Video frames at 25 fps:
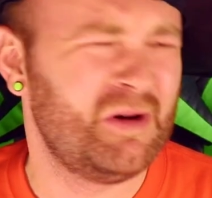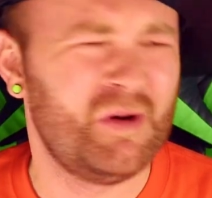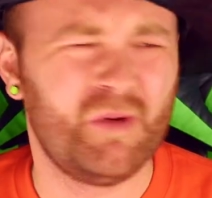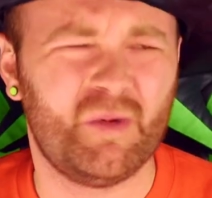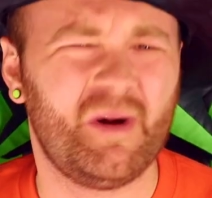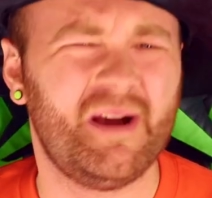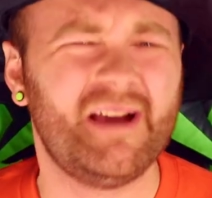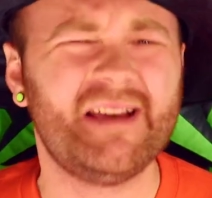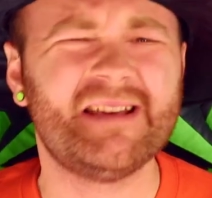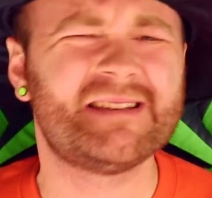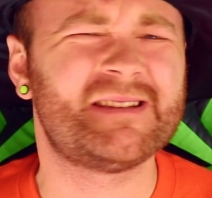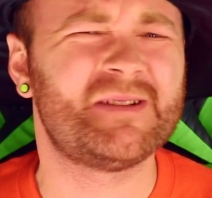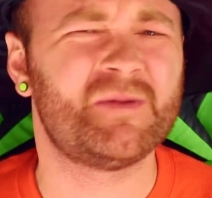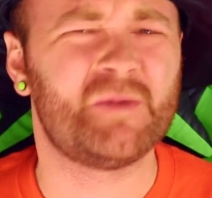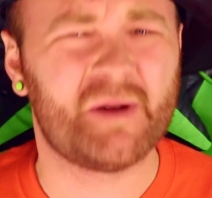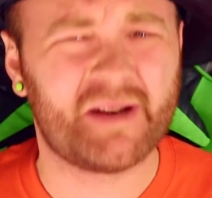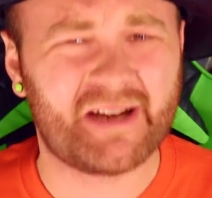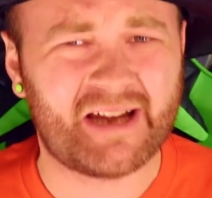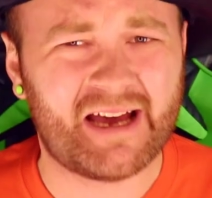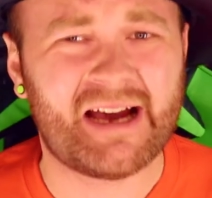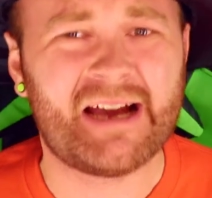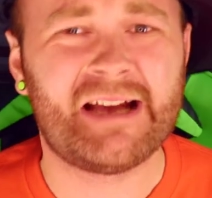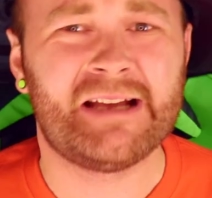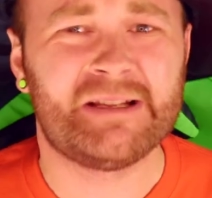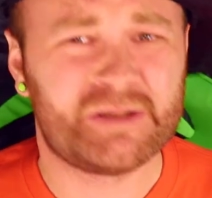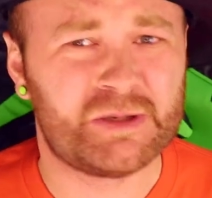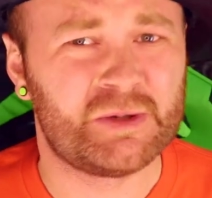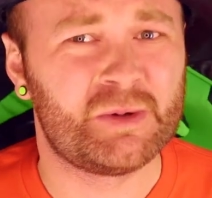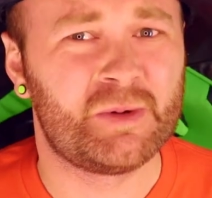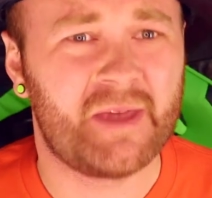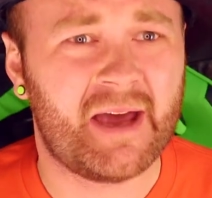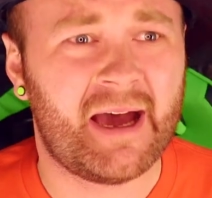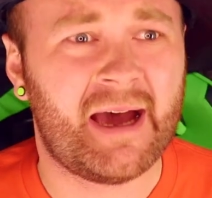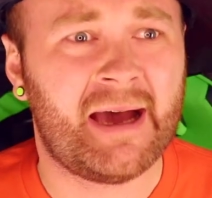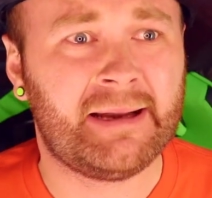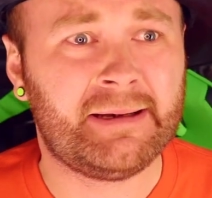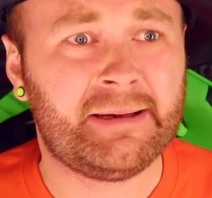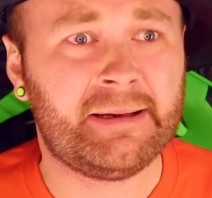Why is it when I do
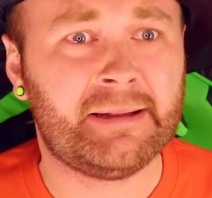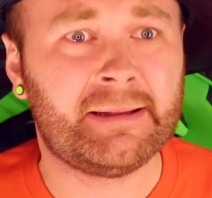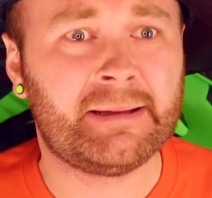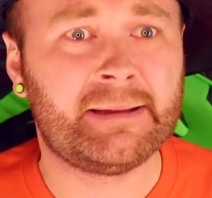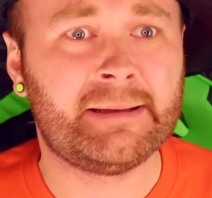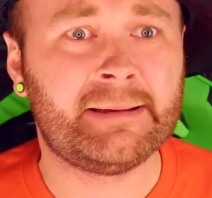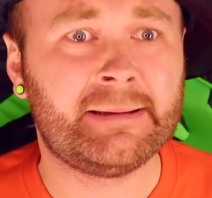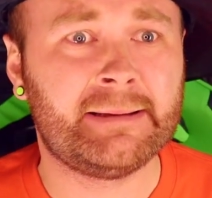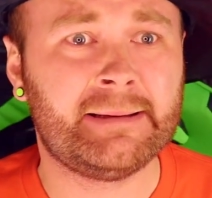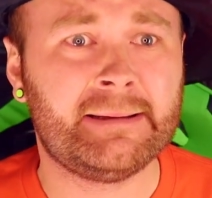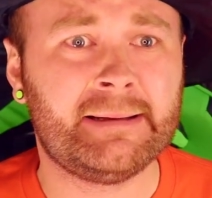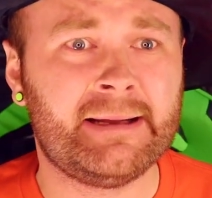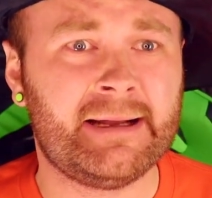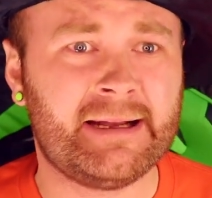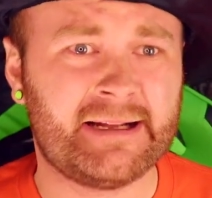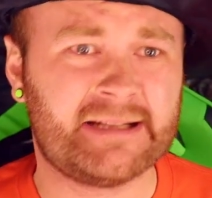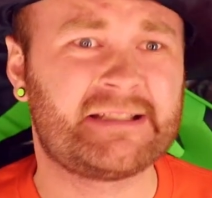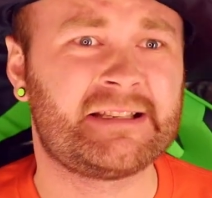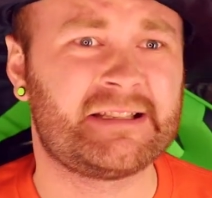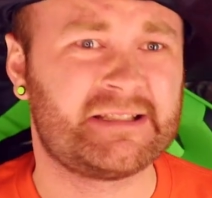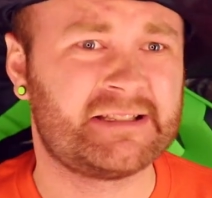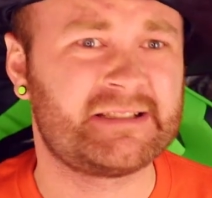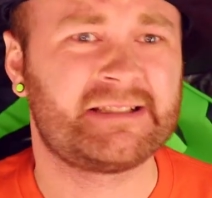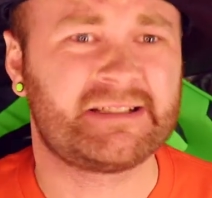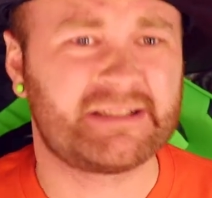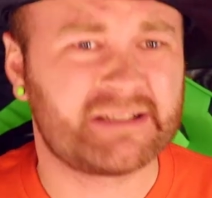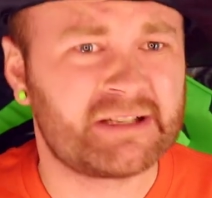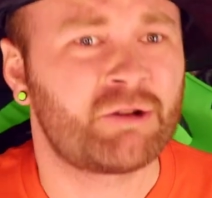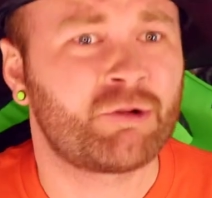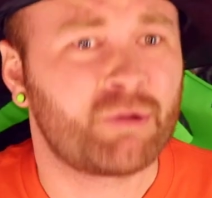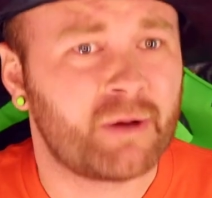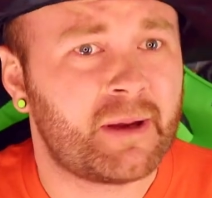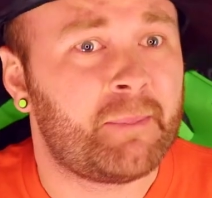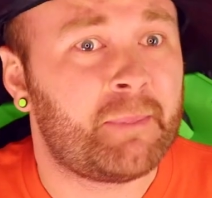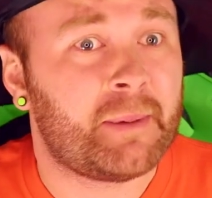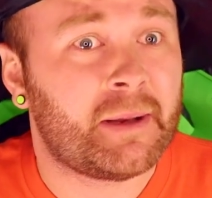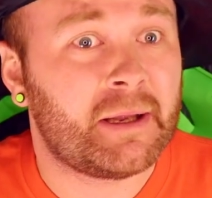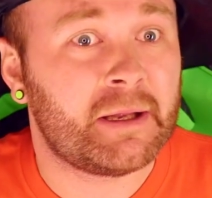that, it's
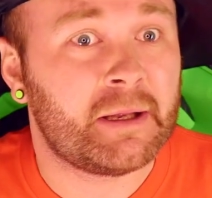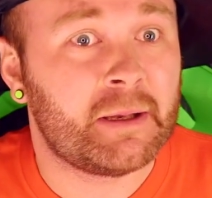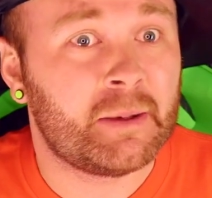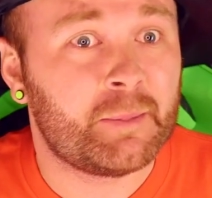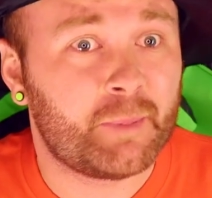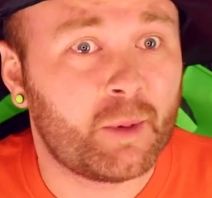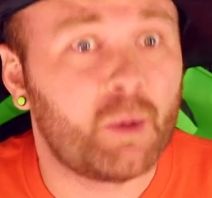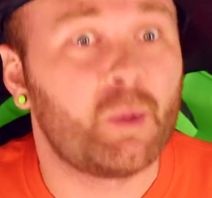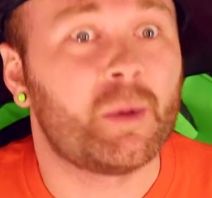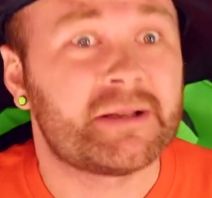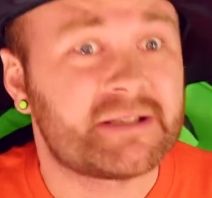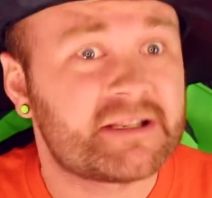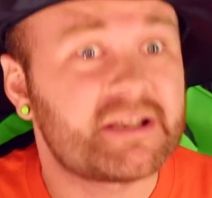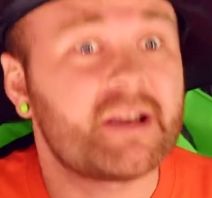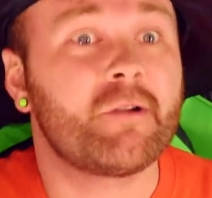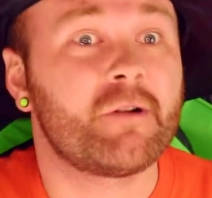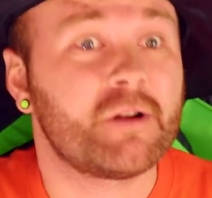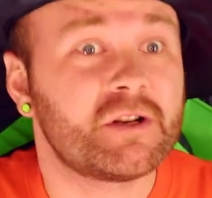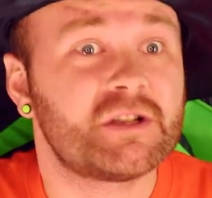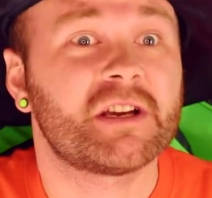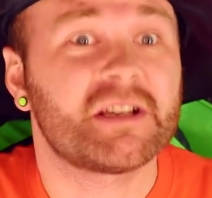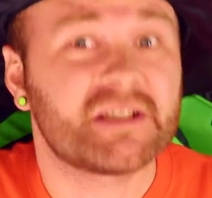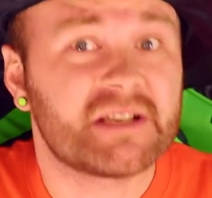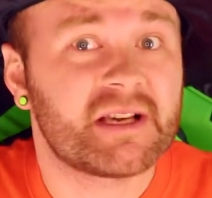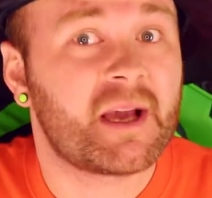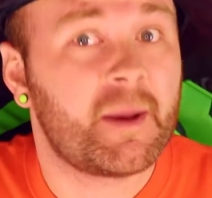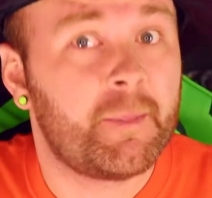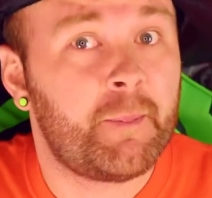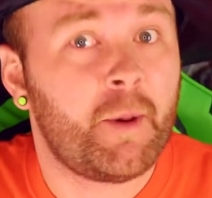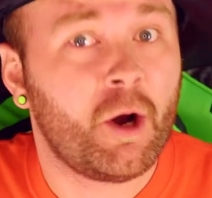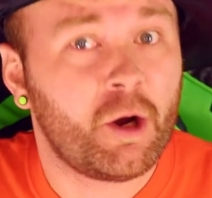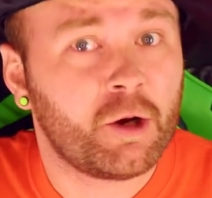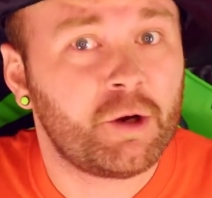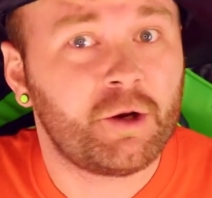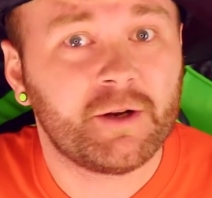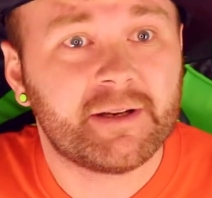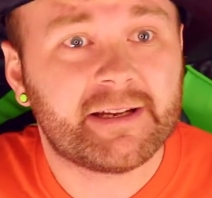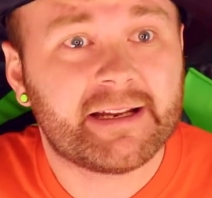creepy? But when Sarah Jessica
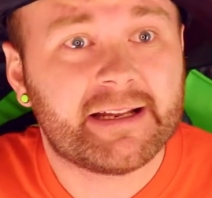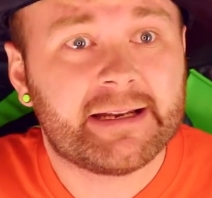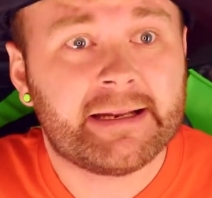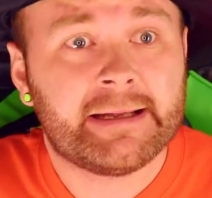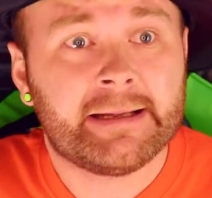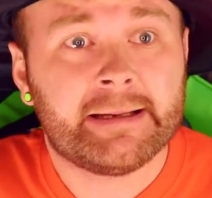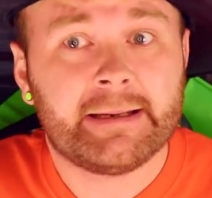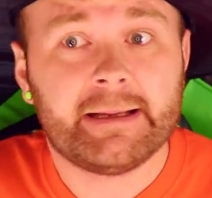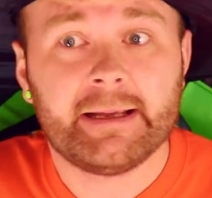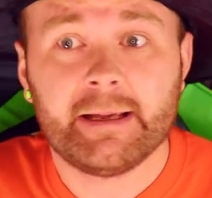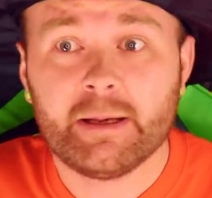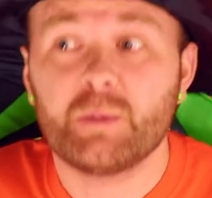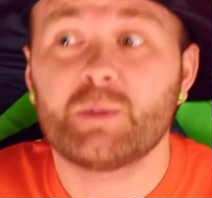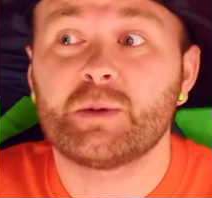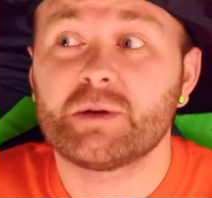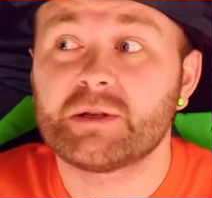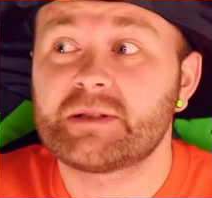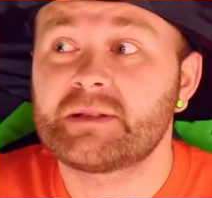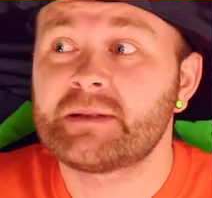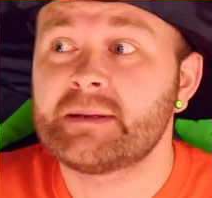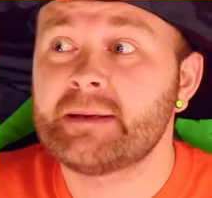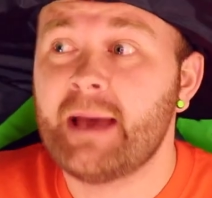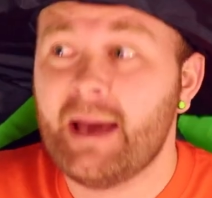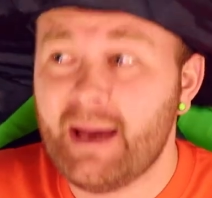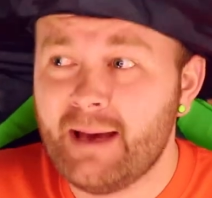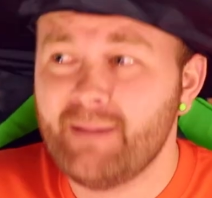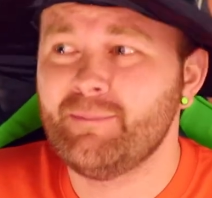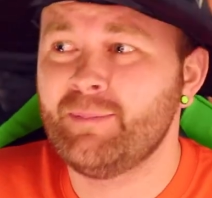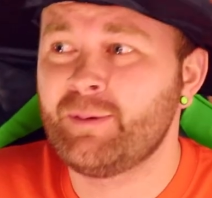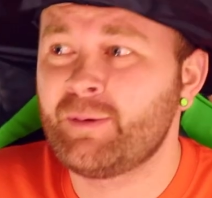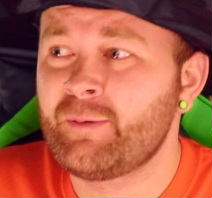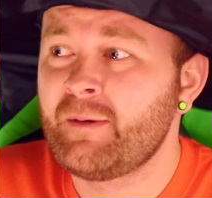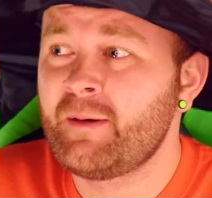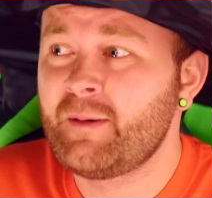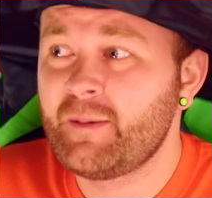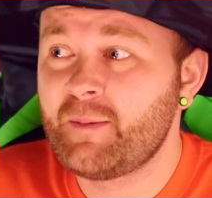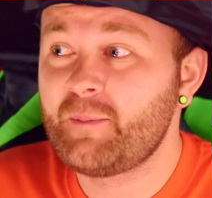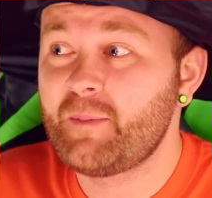Parker did it, it was
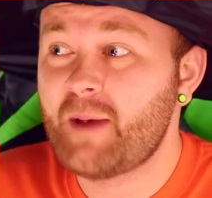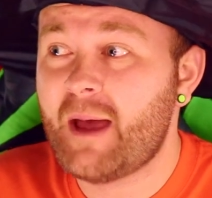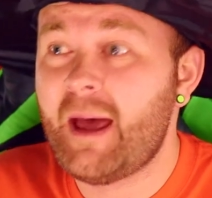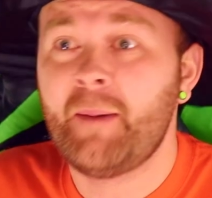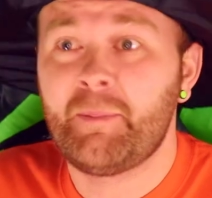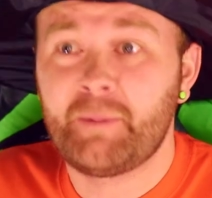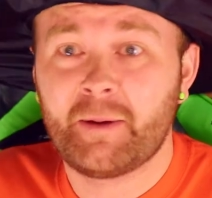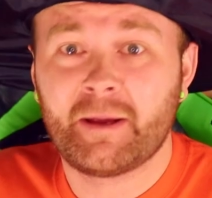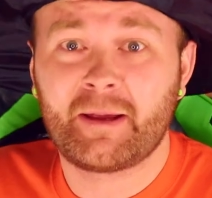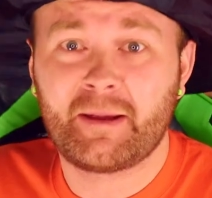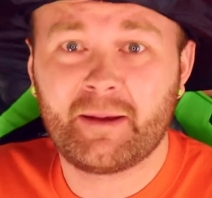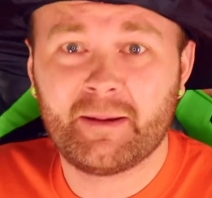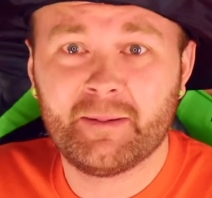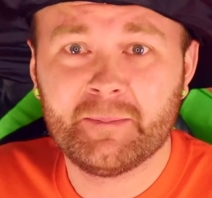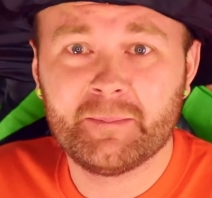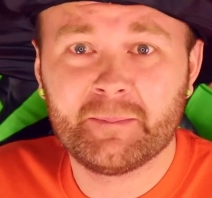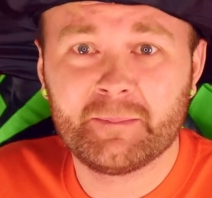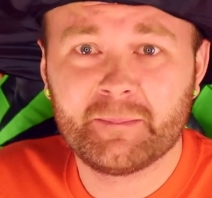epic.